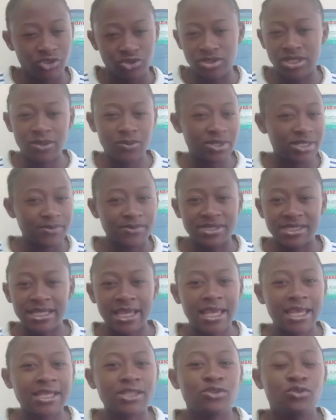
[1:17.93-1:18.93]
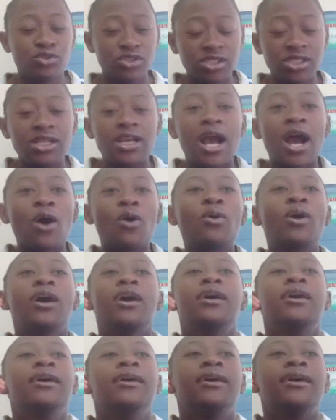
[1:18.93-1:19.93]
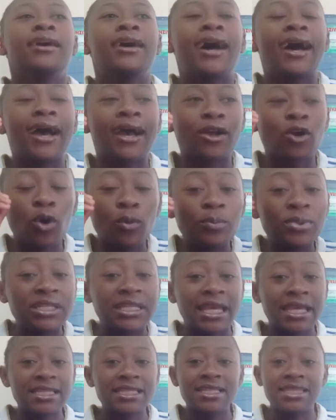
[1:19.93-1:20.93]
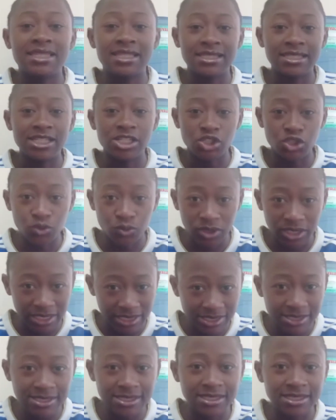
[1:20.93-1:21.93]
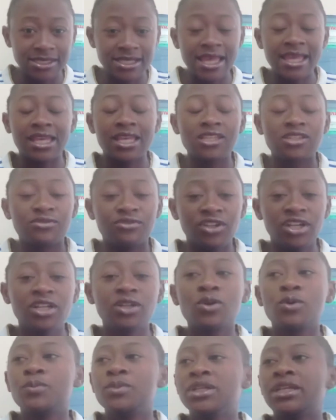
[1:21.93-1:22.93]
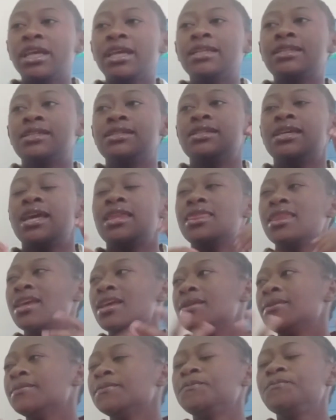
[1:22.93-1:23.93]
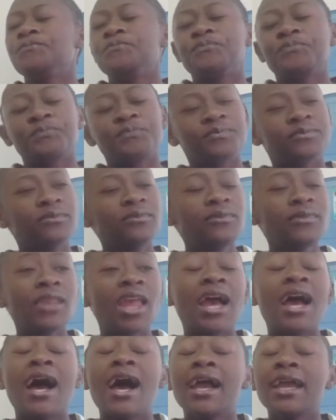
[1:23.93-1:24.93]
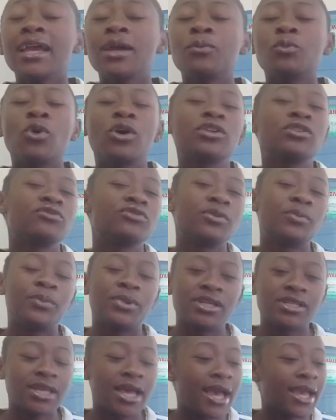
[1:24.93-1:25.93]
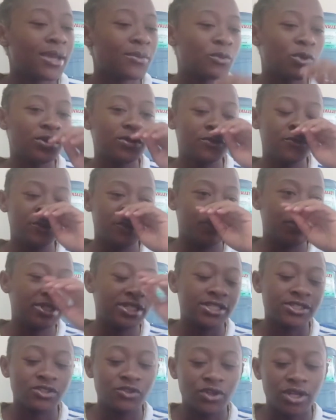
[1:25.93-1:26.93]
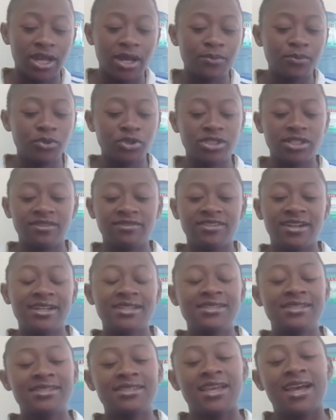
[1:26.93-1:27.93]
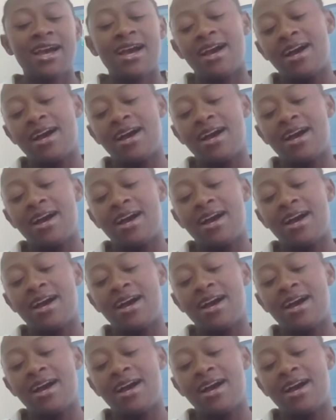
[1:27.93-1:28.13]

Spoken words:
Do you get what I'm saying? You see how complicated this issue is? Like, it's very complicated. And then, I am one of the biggest Graham Potter fans.